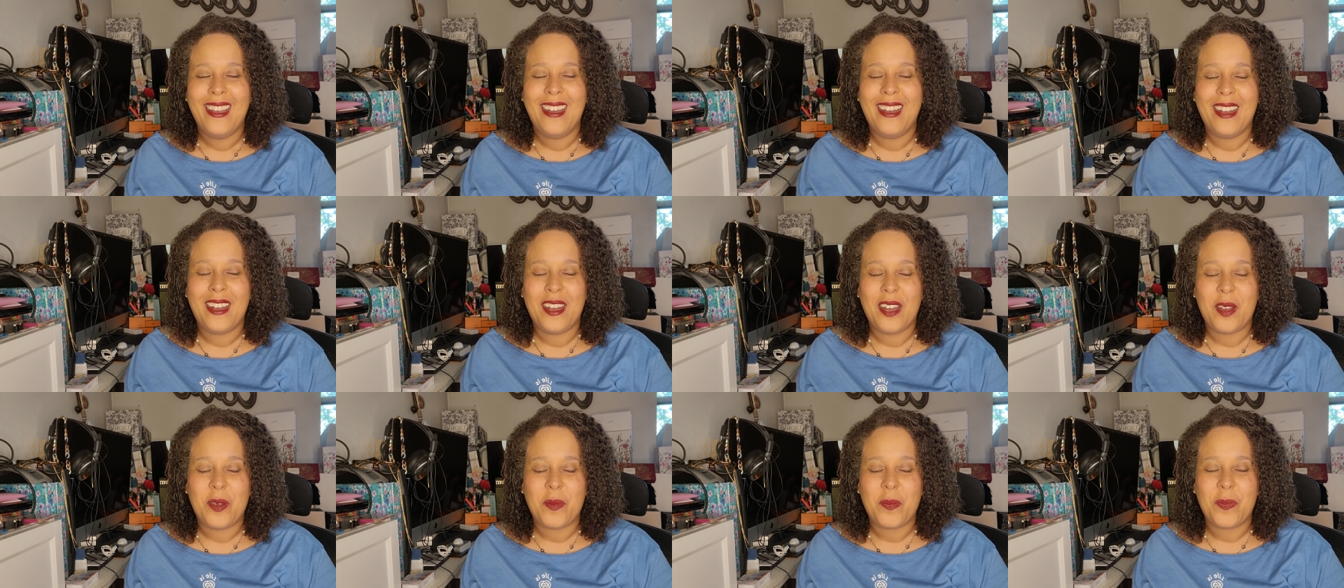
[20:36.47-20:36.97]

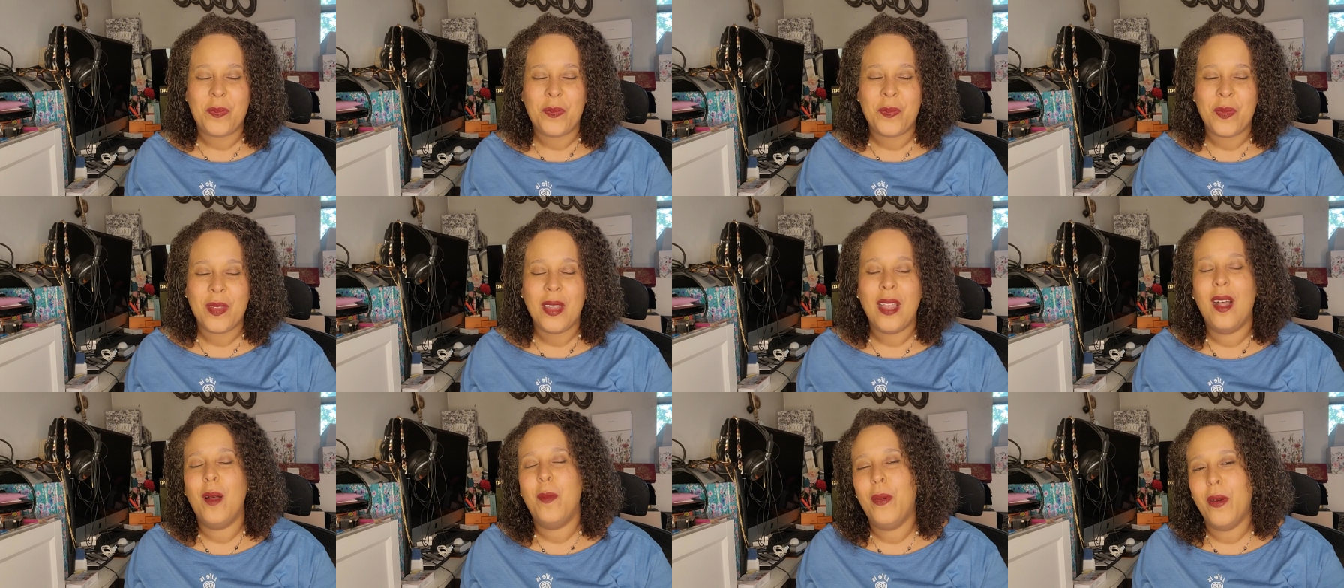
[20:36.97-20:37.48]
Um,
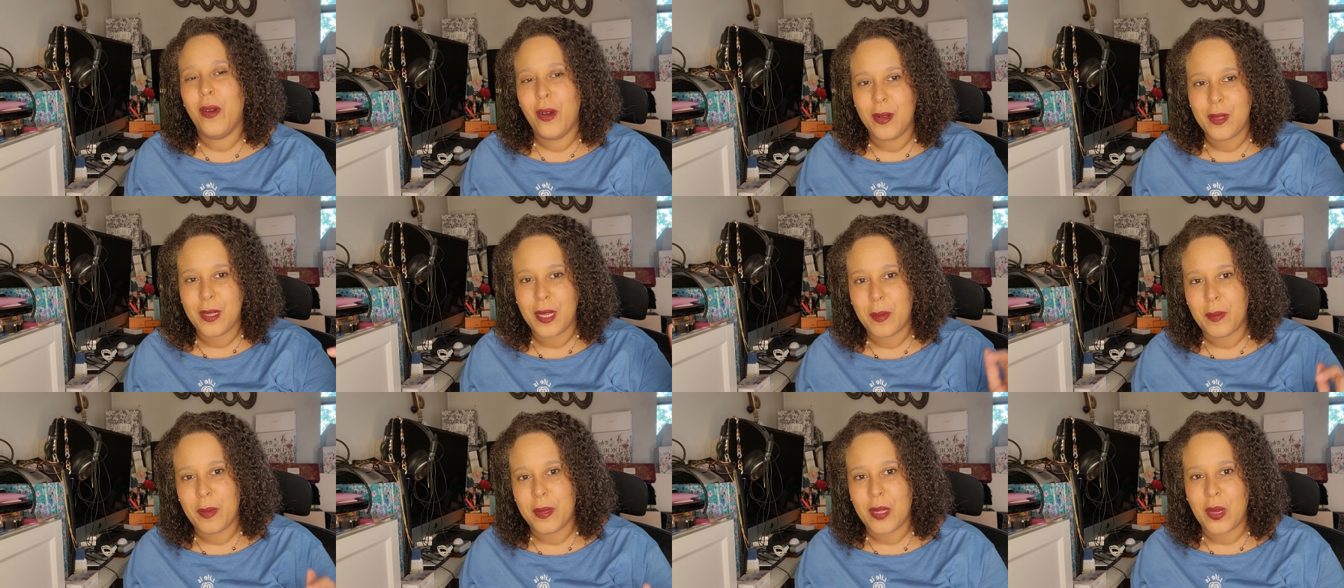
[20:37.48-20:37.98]
I'll put her
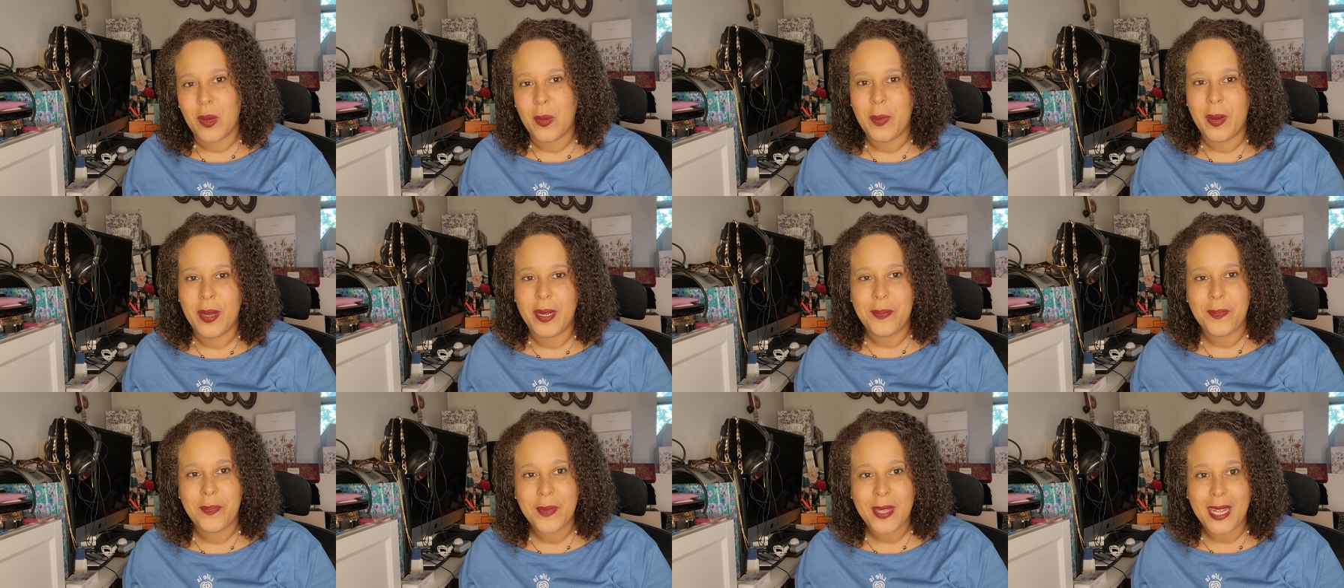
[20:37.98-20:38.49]
link below,
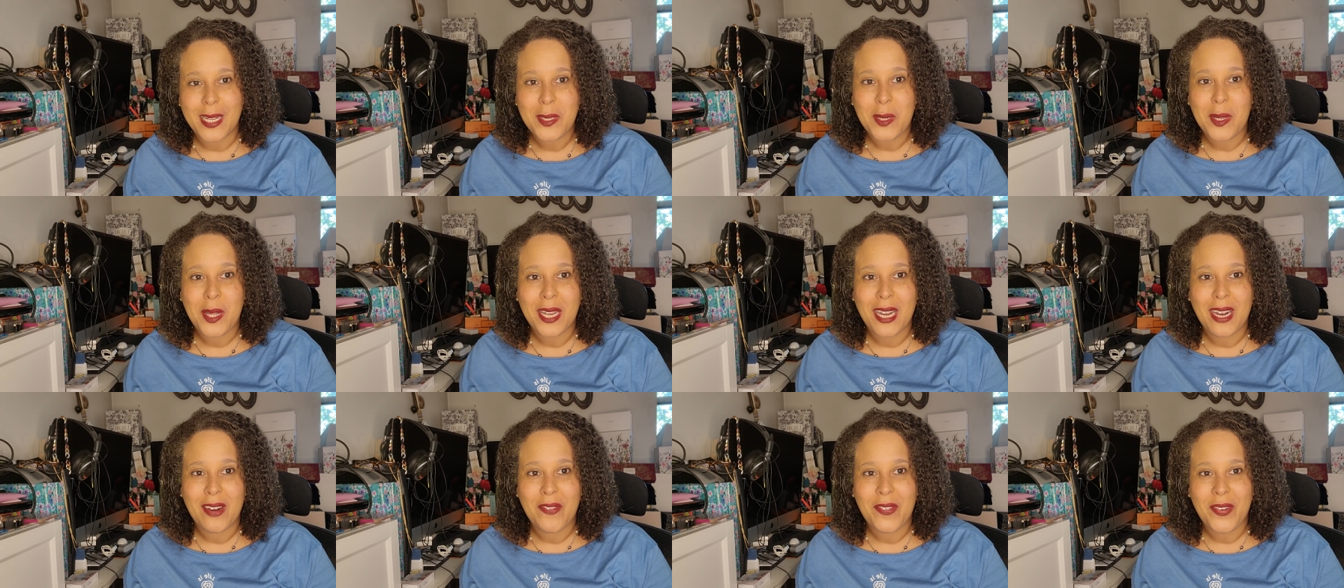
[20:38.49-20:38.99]
but that's all
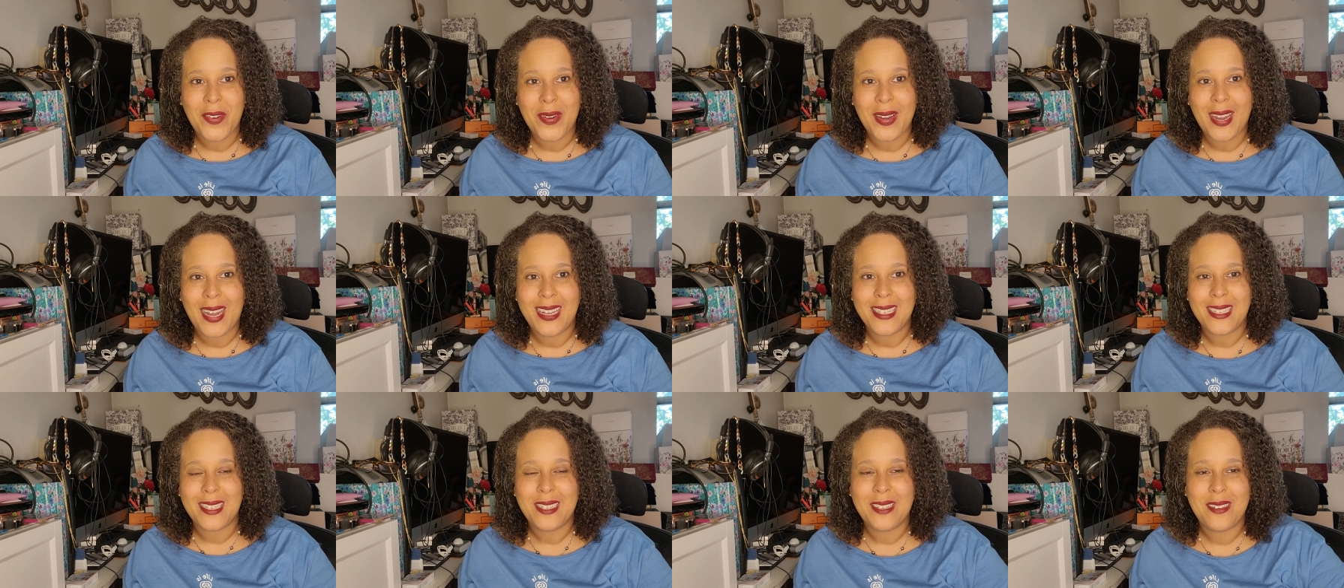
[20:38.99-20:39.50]
I got for you
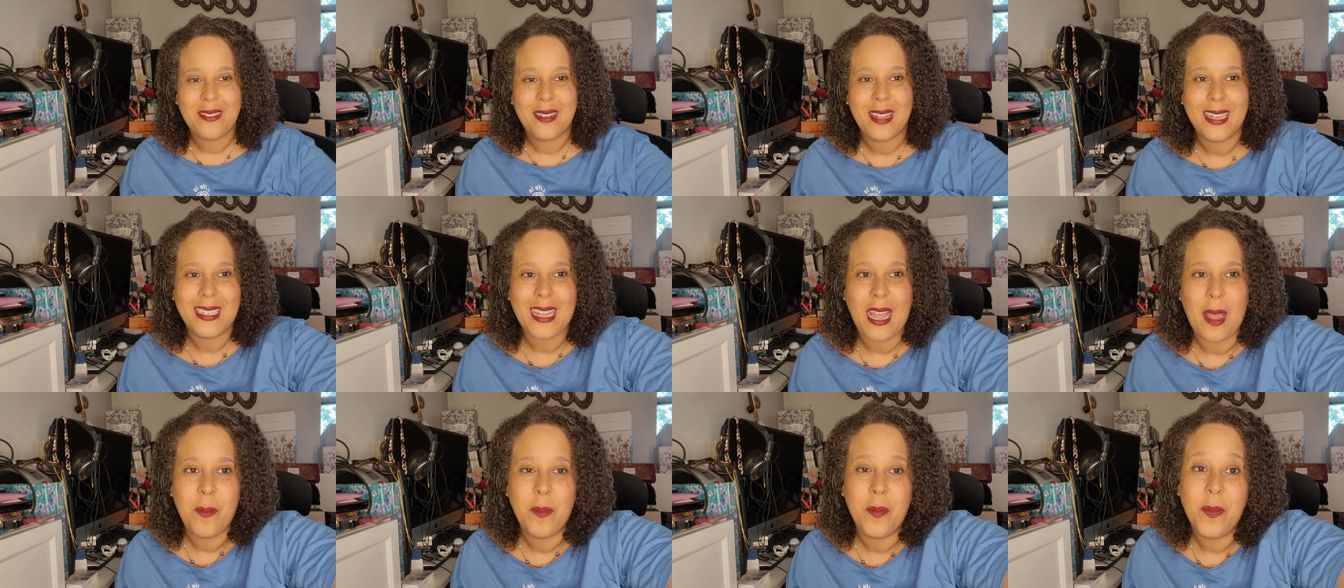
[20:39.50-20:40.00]
guys. Until
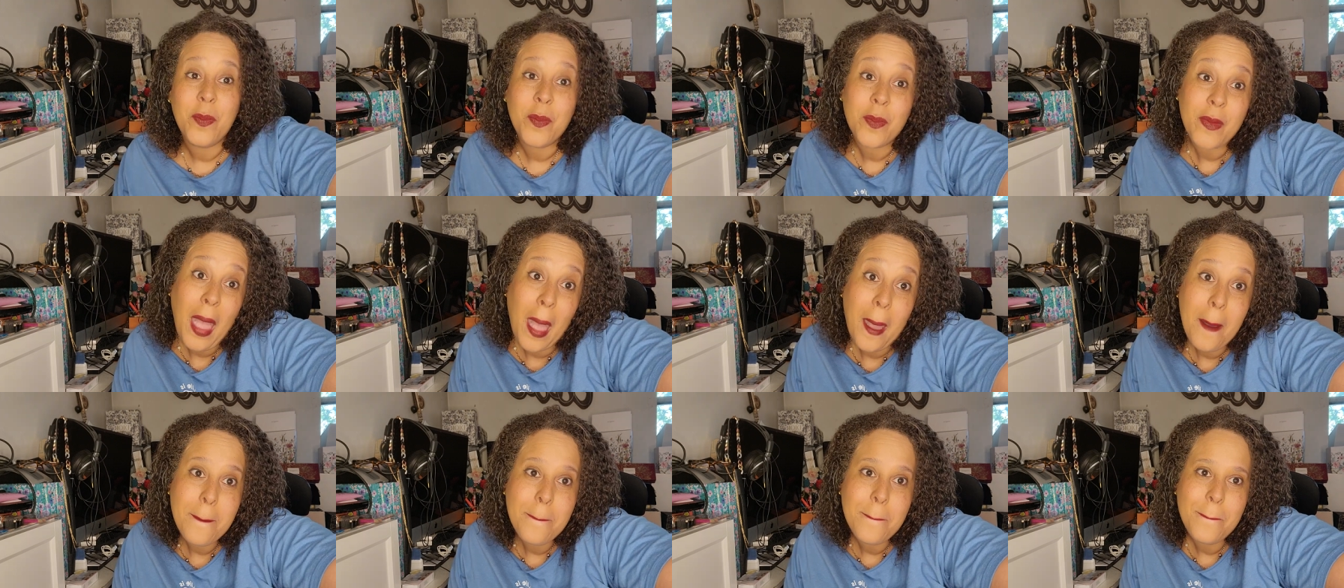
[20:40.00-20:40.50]
next time,
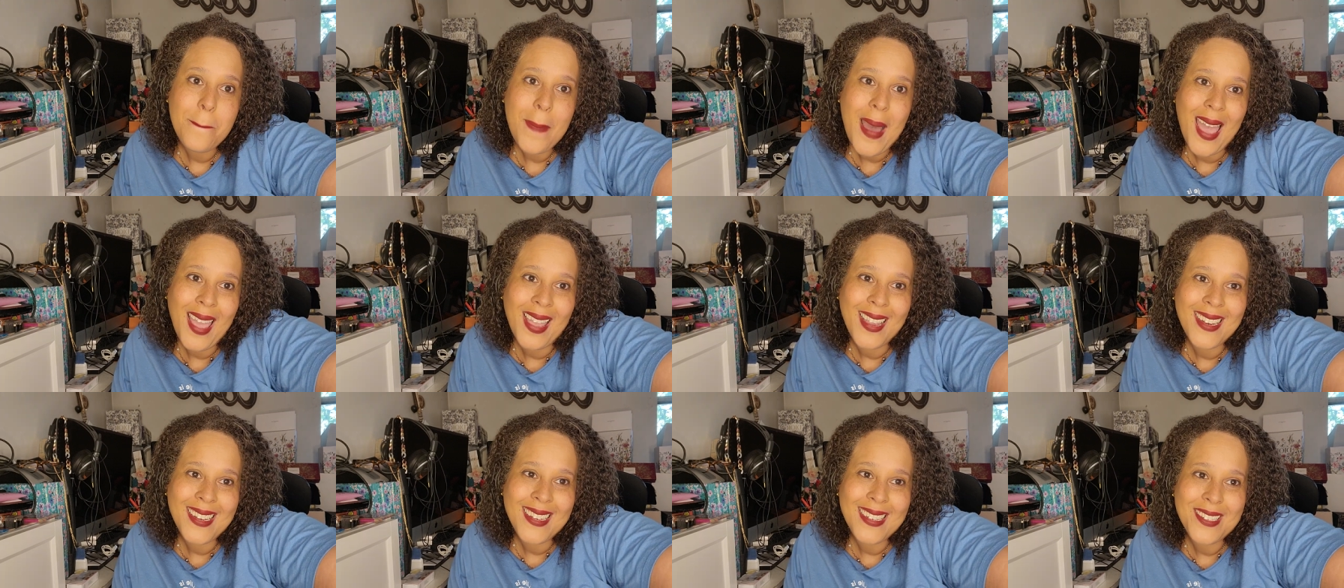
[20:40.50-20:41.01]

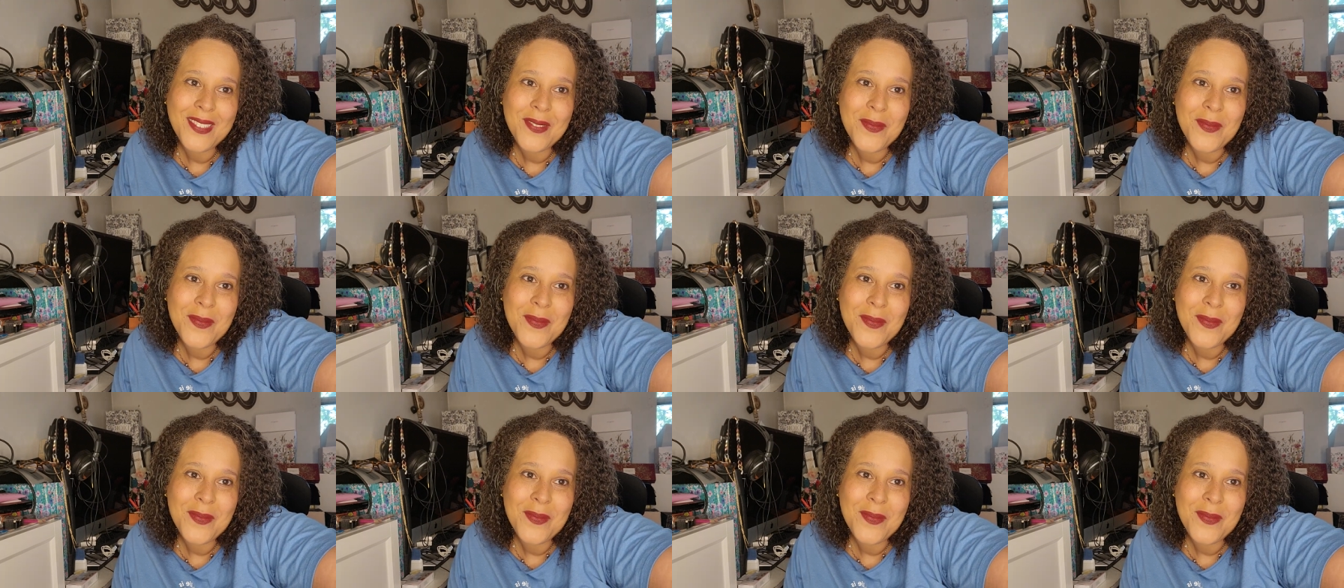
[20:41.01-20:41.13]
bye.